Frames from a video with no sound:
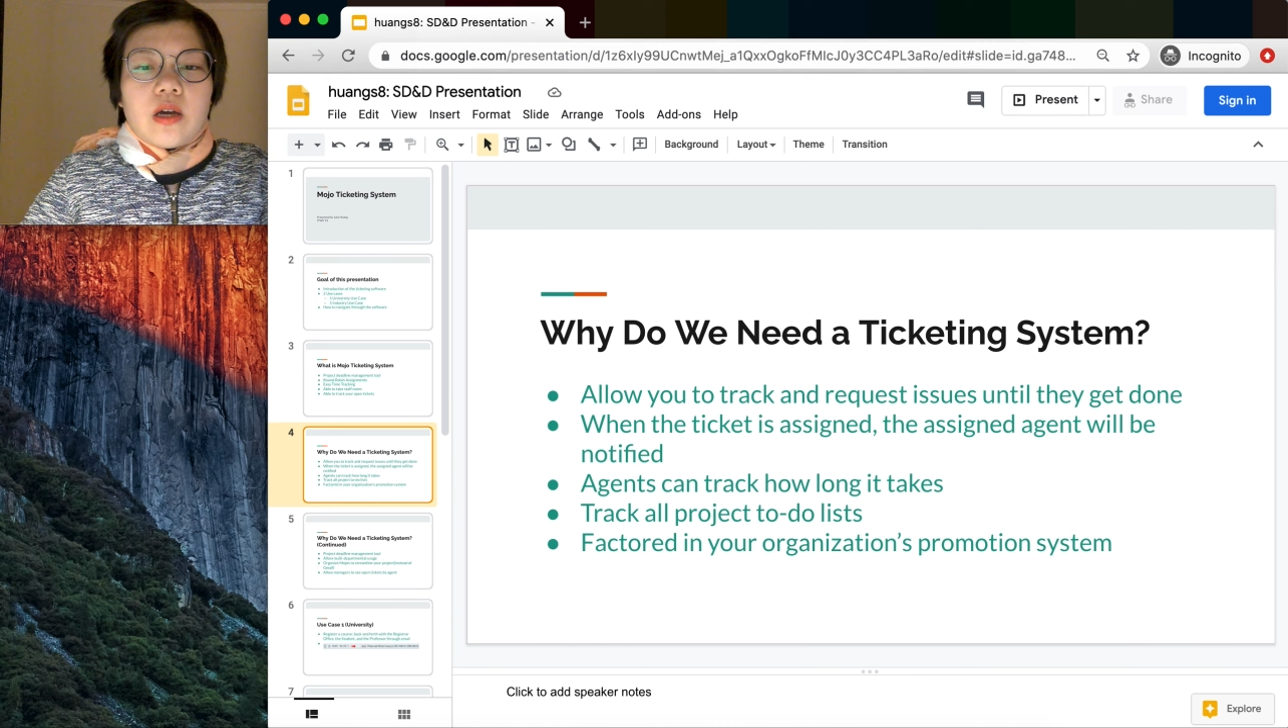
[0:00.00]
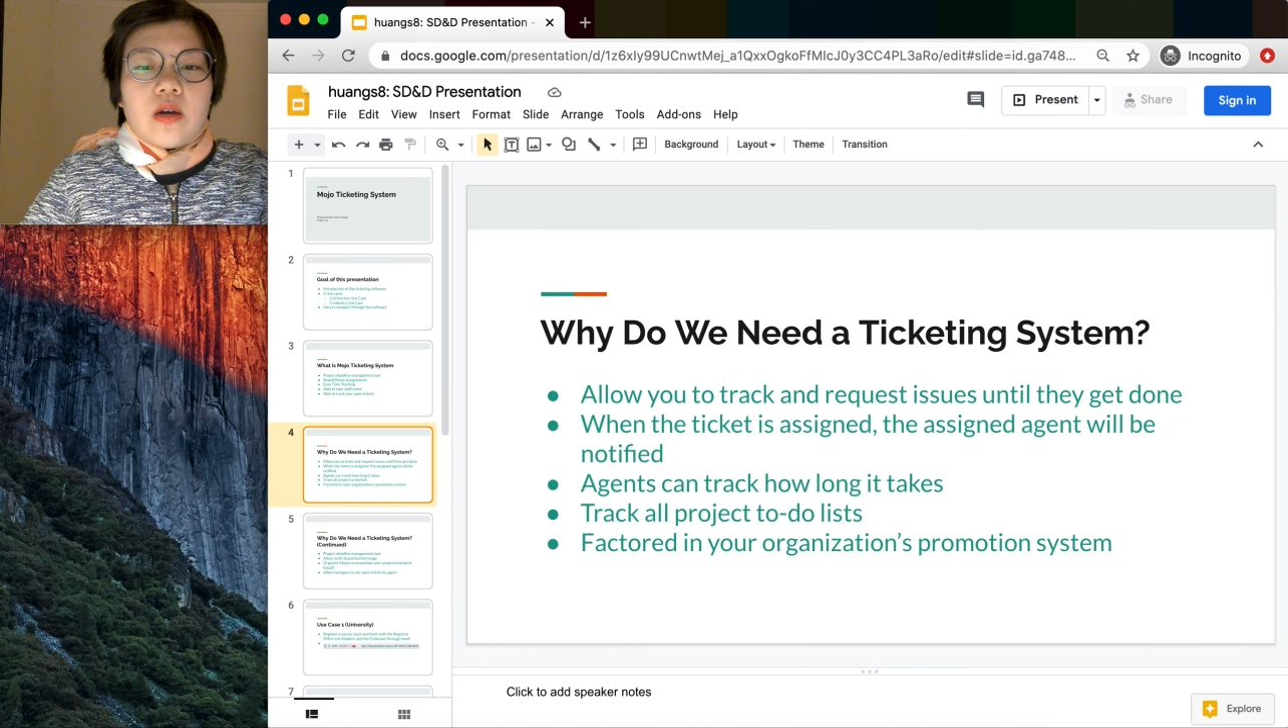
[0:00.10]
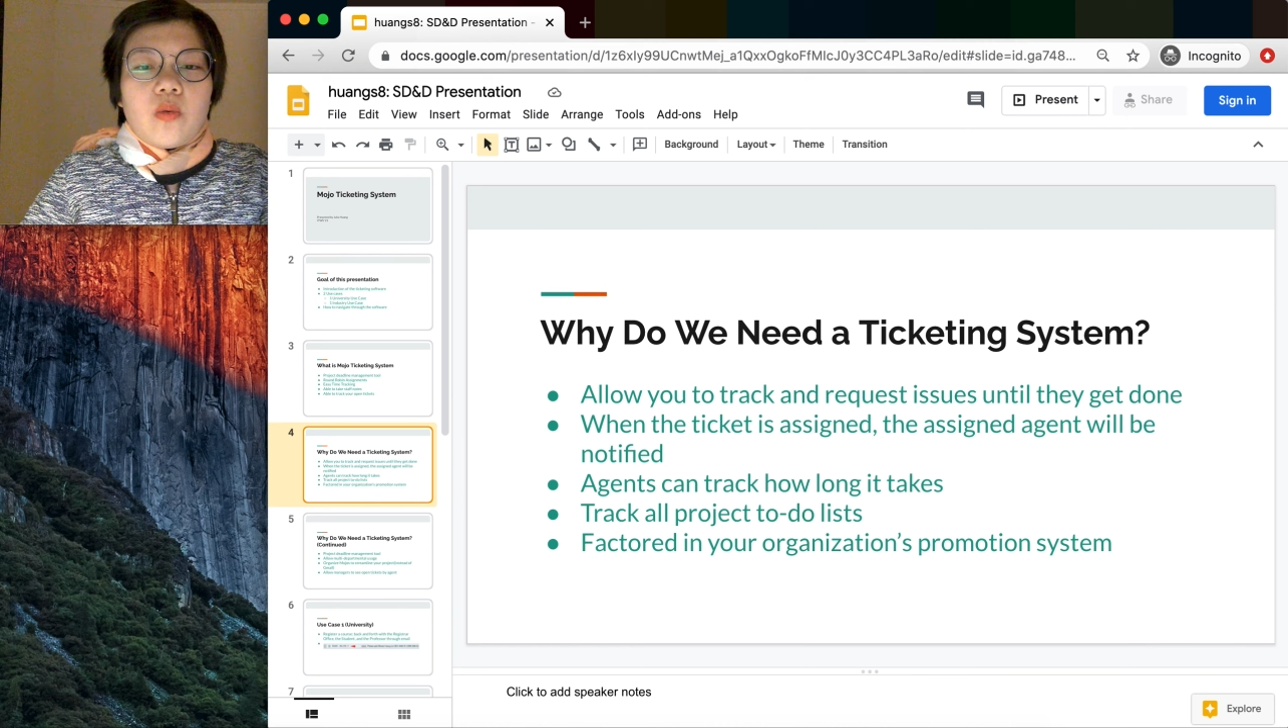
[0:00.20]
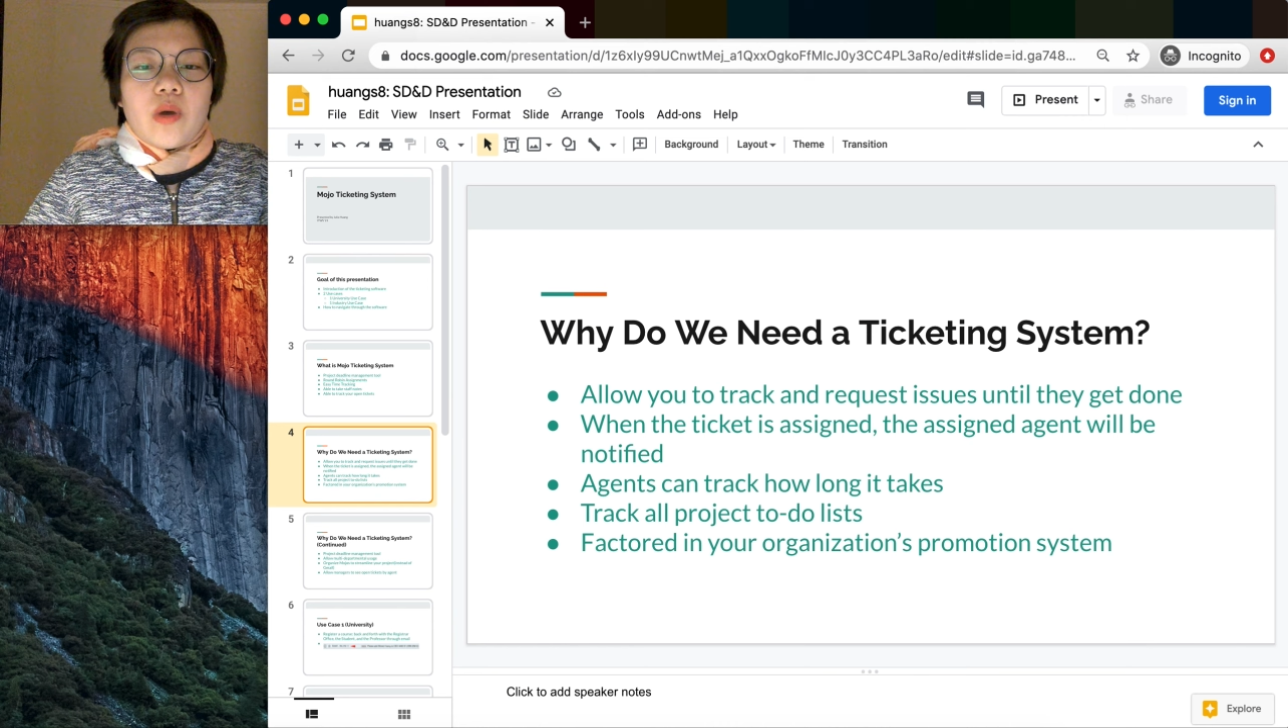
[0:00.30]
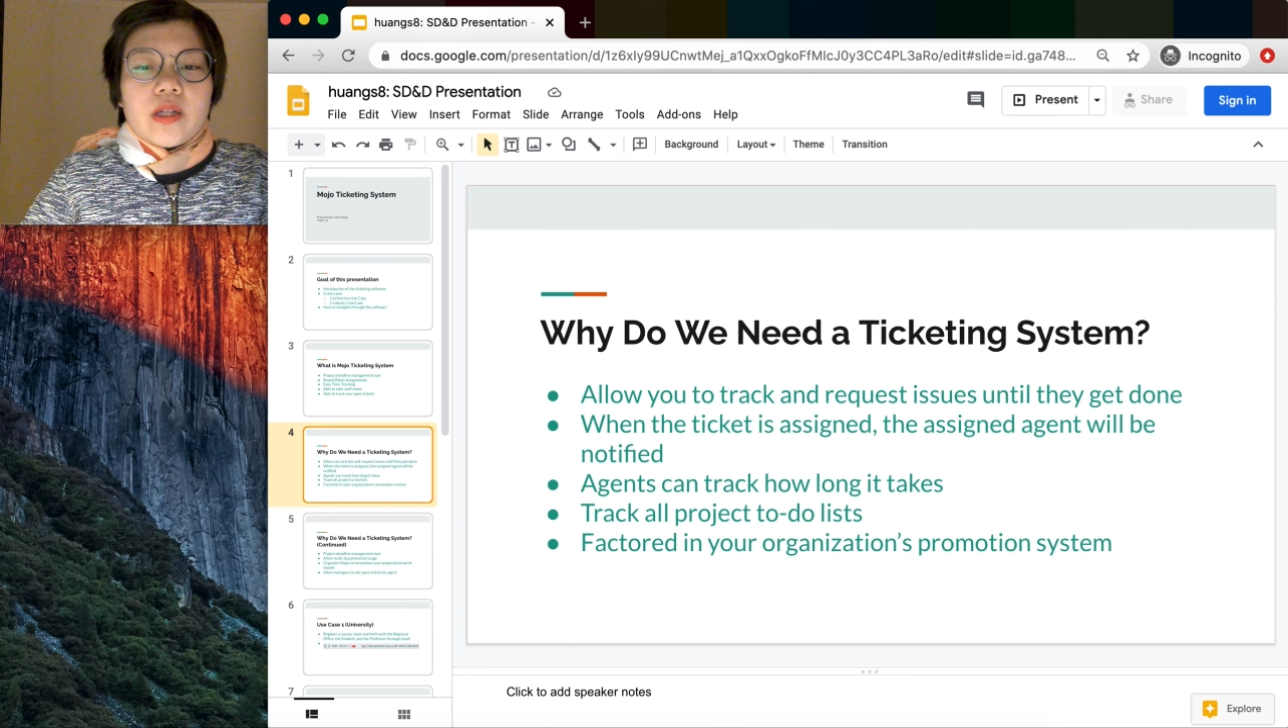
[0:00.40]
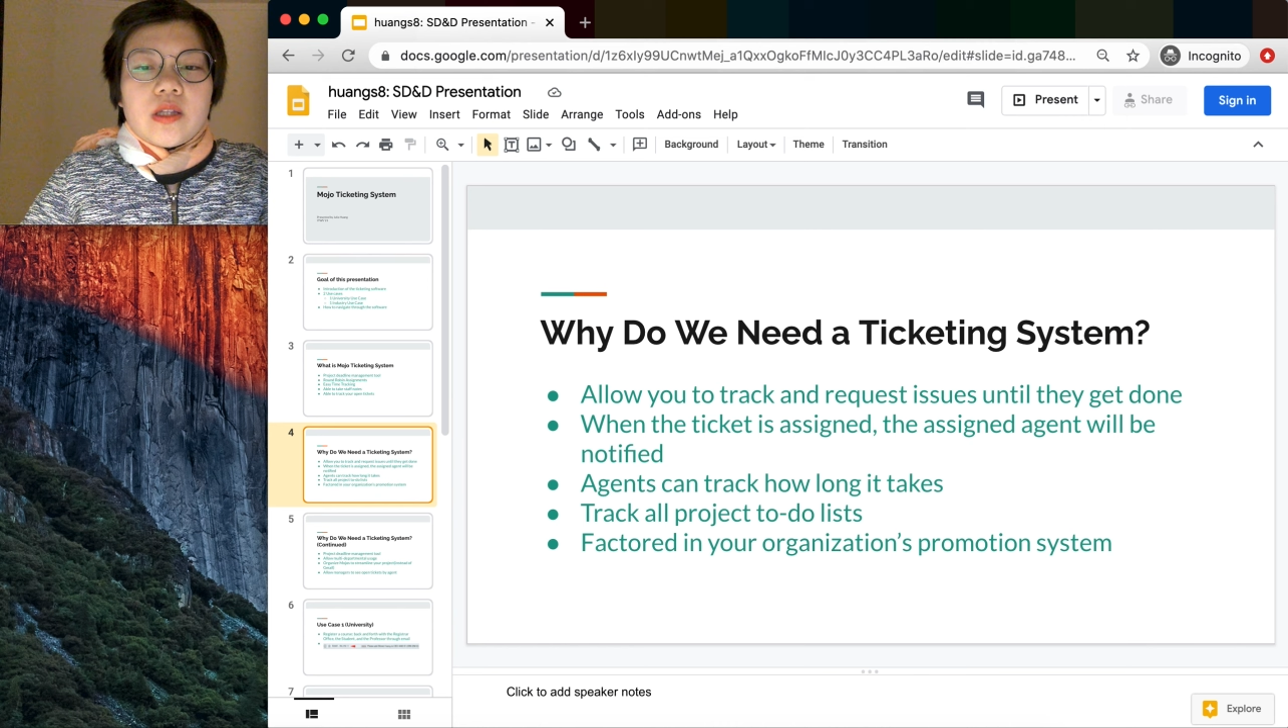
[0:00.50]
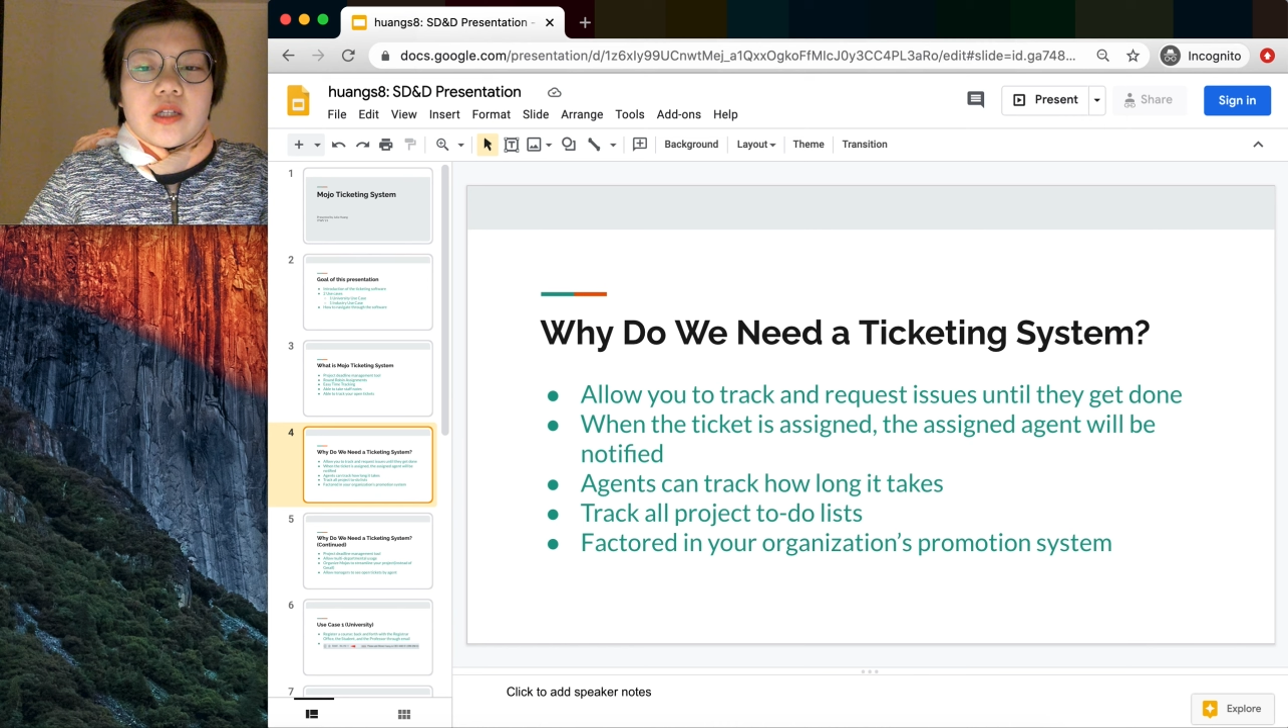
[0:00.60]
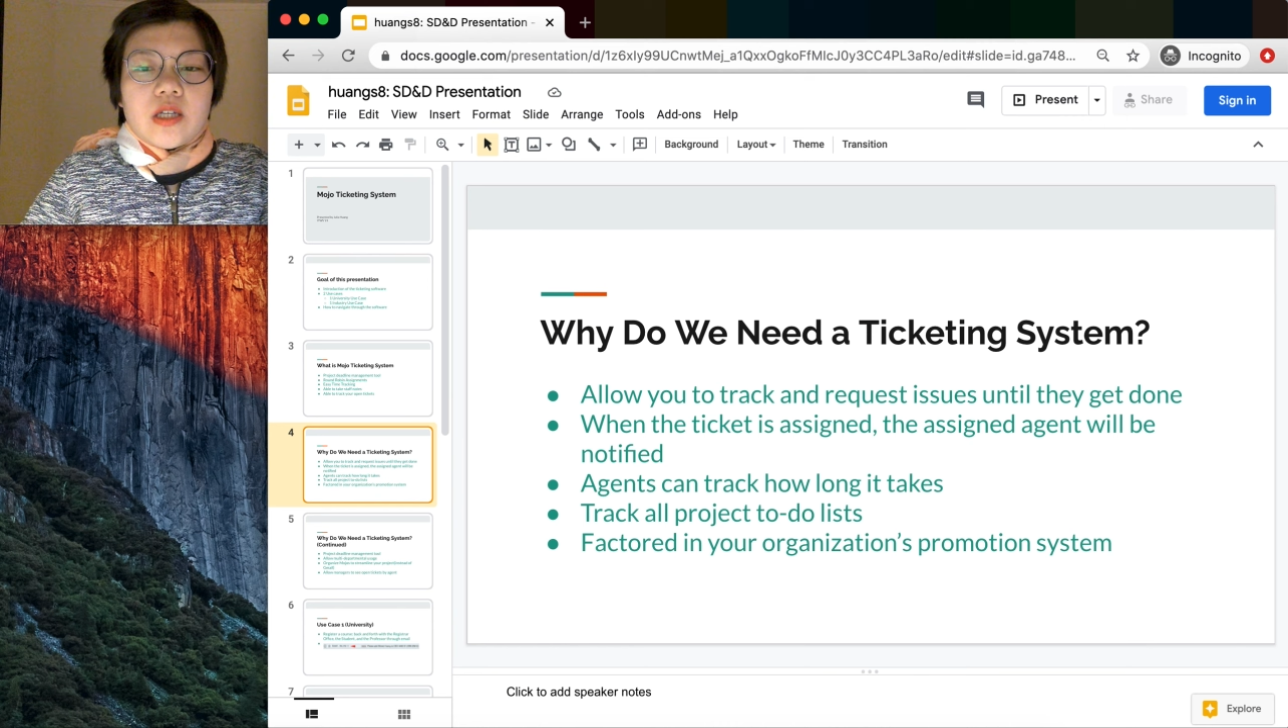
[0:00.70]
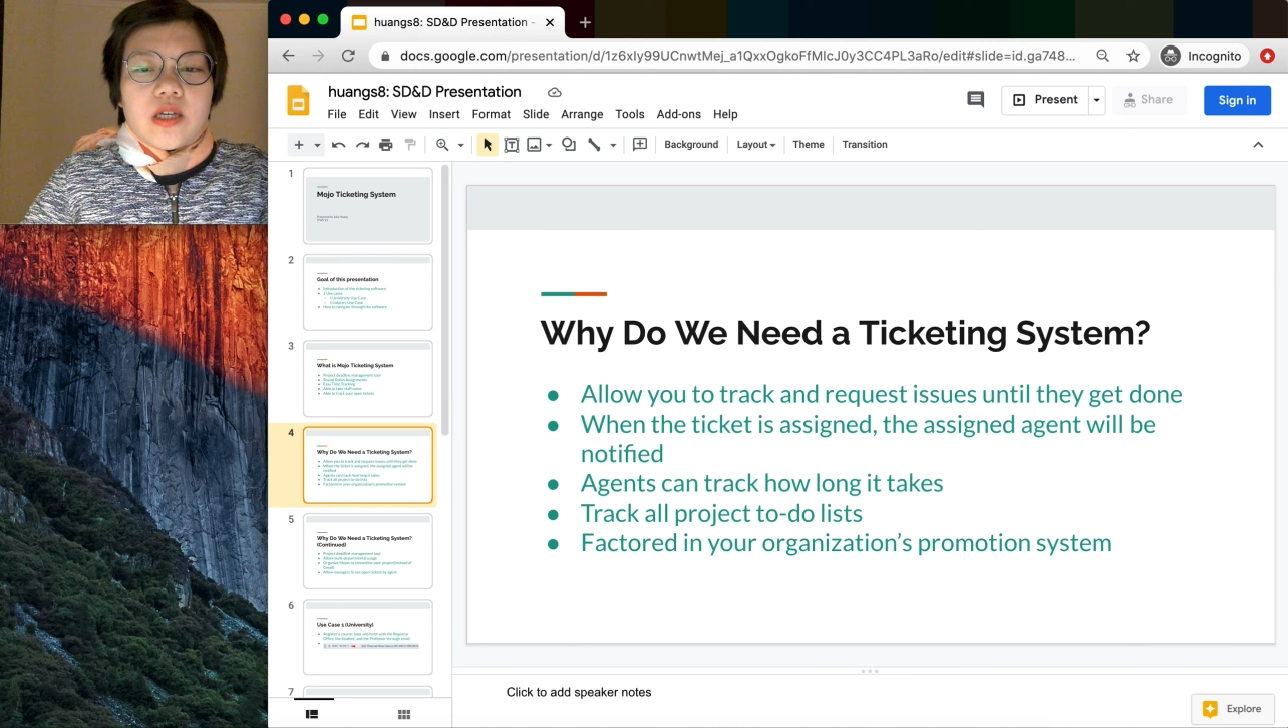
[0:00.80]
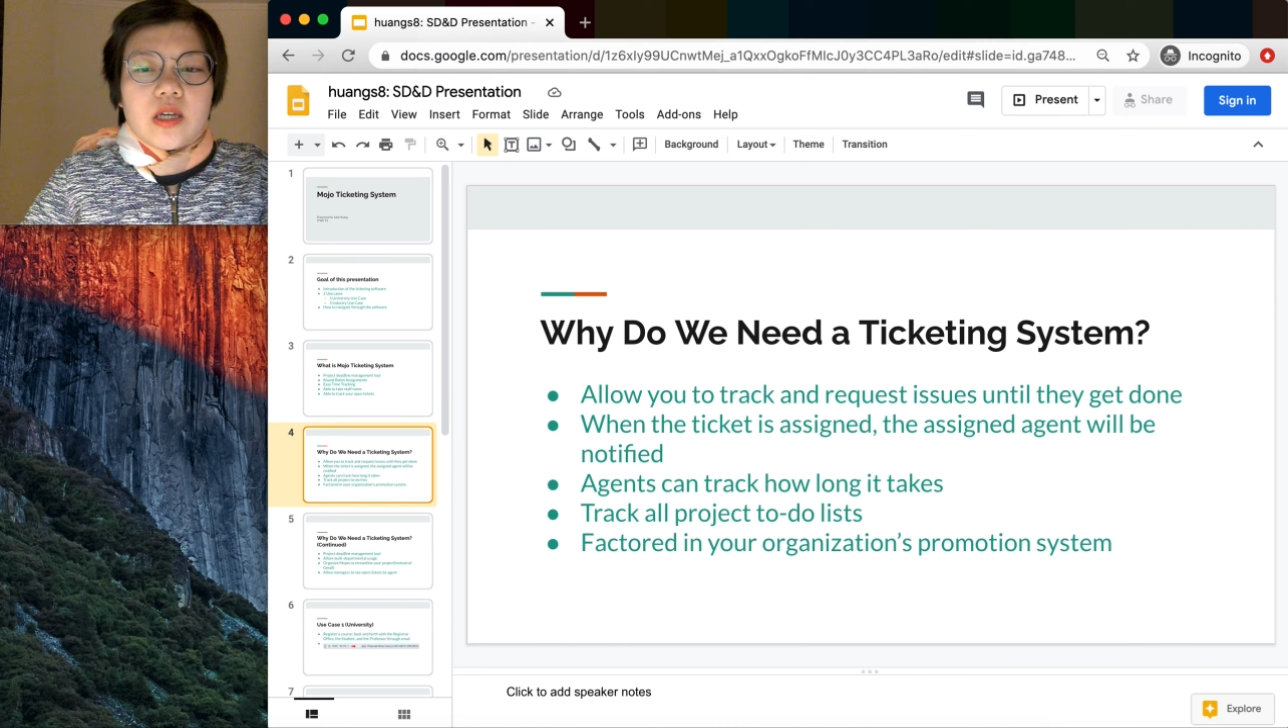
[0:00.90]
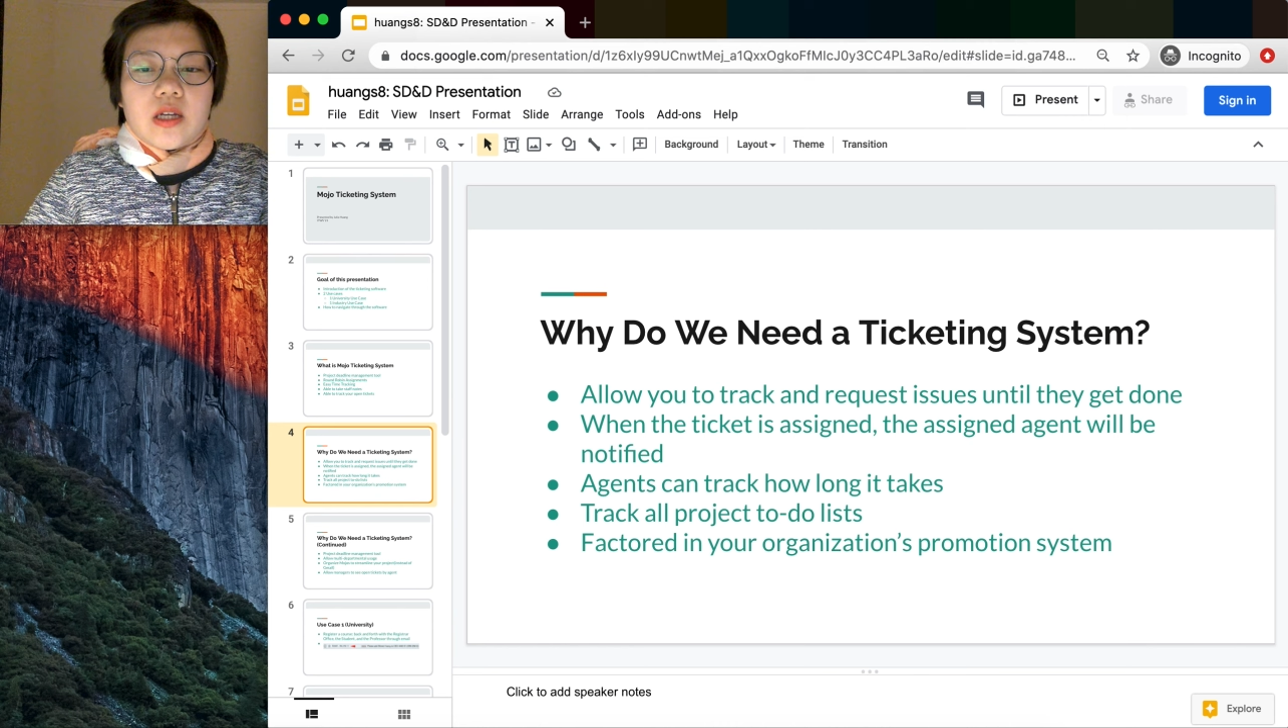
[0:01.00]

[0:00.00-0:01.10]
When the ticket